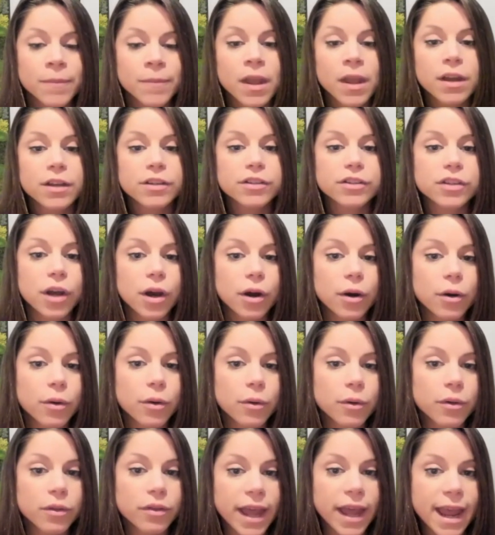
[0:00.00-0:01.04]

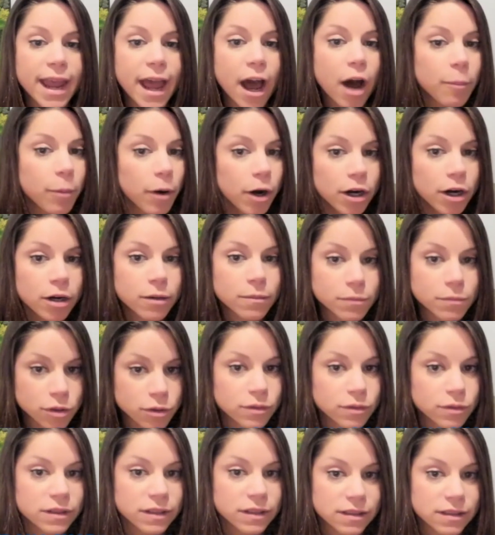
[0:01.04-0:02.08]
So they help our
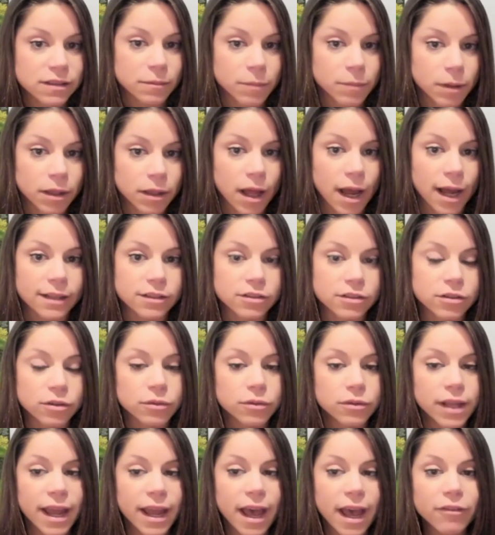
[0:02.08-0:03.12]
immune system a lot. So
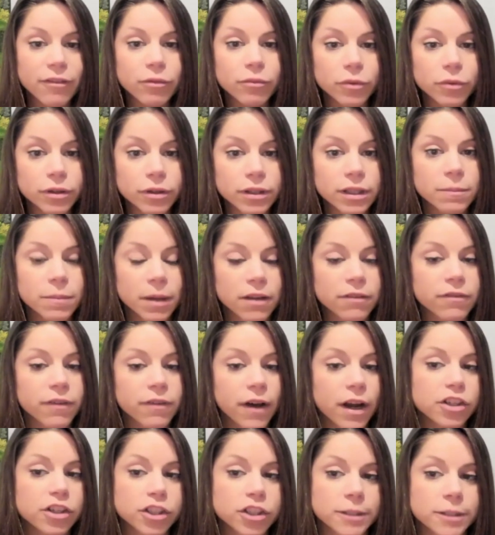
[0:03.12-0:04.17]
they have a really big
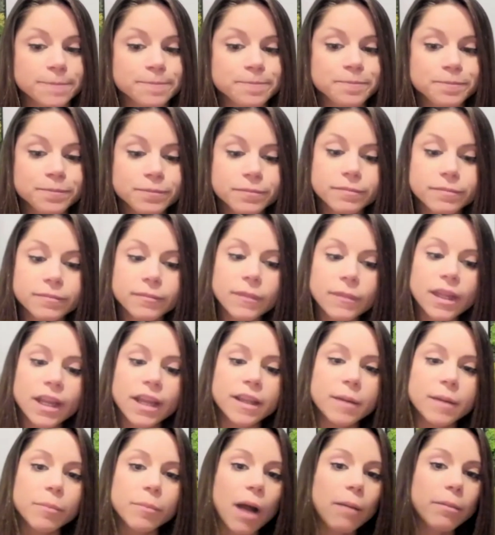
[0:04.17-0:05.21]
function. And
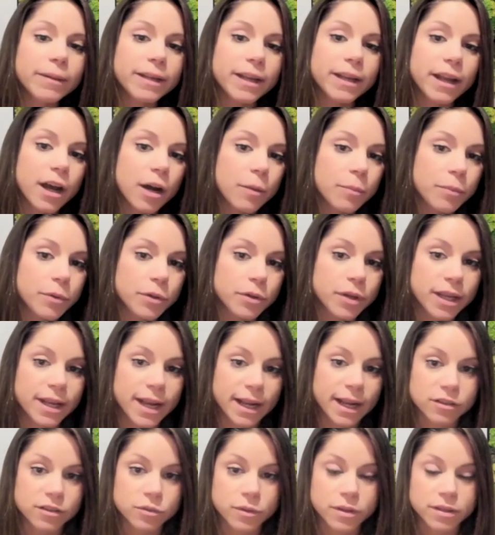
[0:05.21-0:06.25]
then probably to help you connect
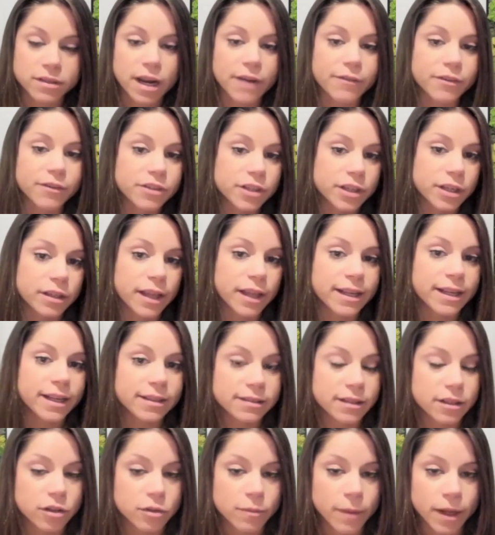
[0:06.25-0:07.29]
this with the diverticulitis
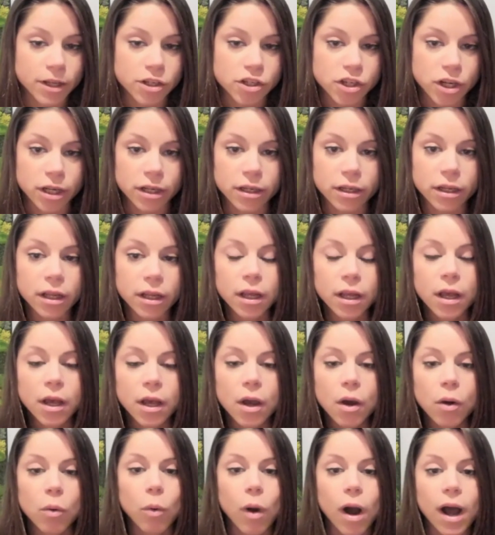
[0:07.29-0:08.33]
that you mentioned
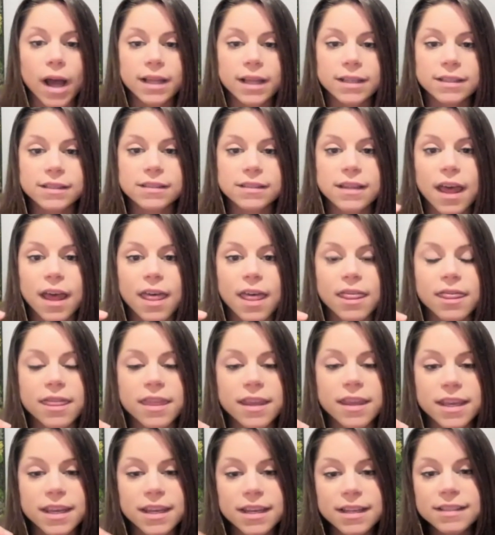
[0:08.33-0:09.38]
was
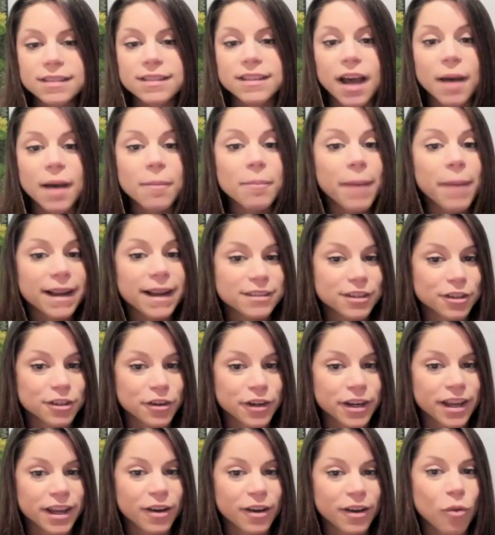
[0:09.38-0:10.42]
these gut
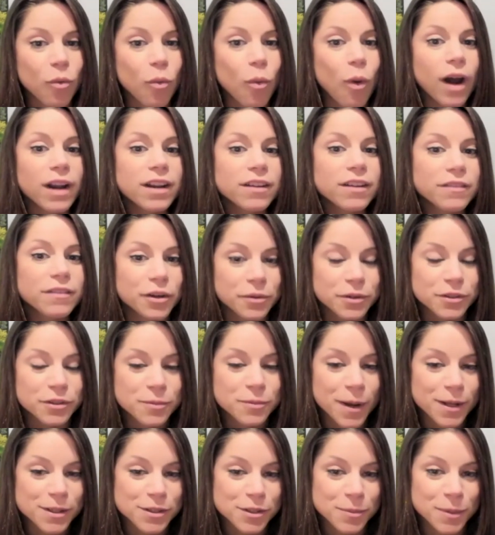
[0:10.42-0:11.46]
bacteria. One of their
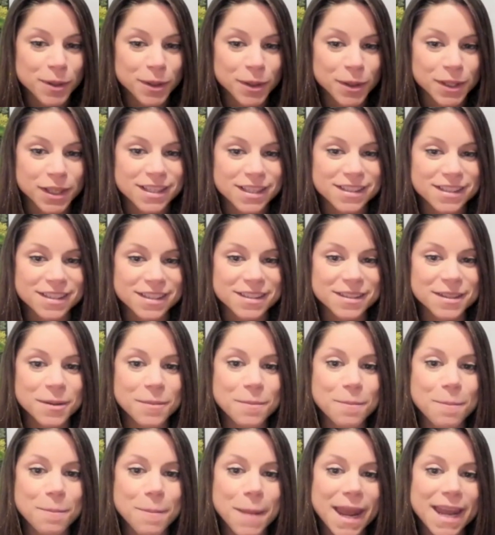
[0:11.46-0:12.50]
responsibilities is to
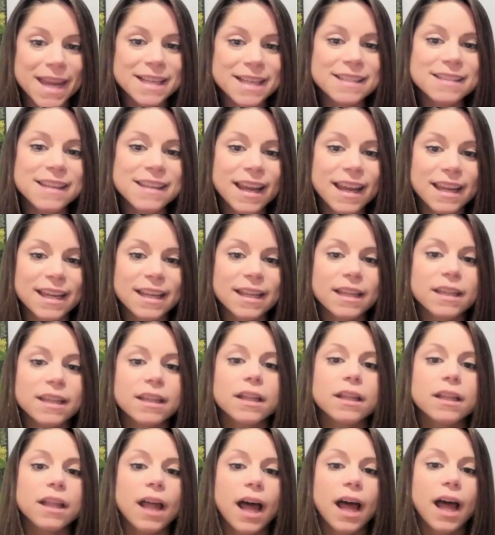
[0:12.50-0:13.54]
maintain the
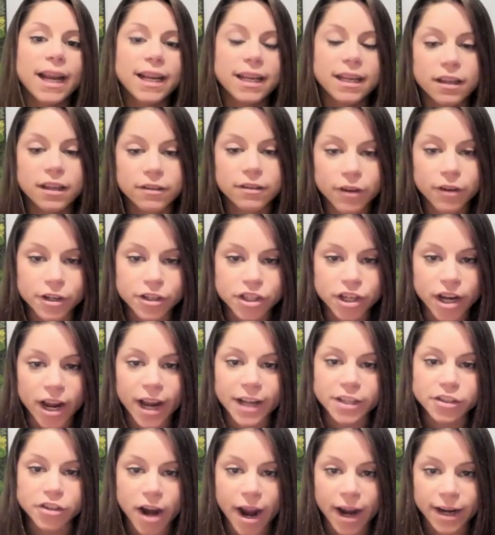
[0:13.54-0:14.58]
lining of our GI
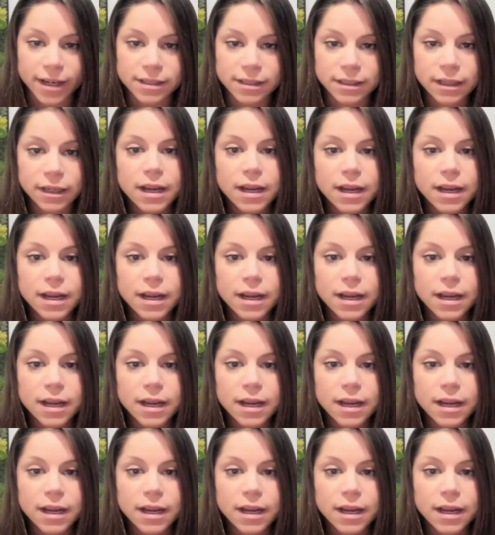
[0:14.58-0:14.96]
tract.